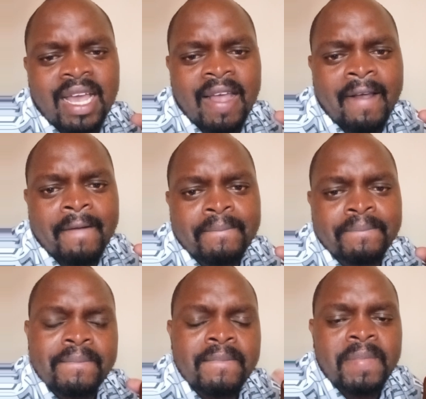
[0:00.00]

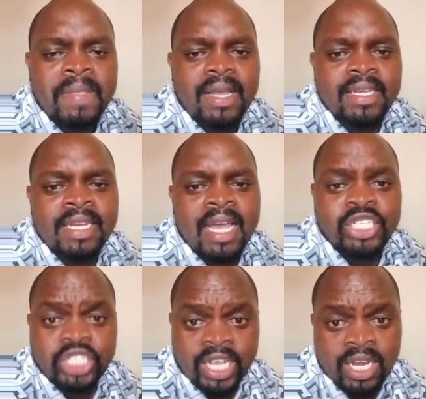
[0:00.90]
a
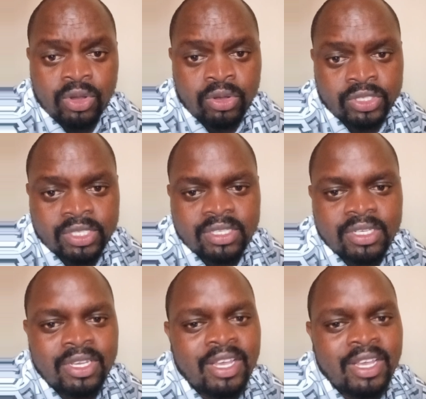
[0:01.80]
shared host,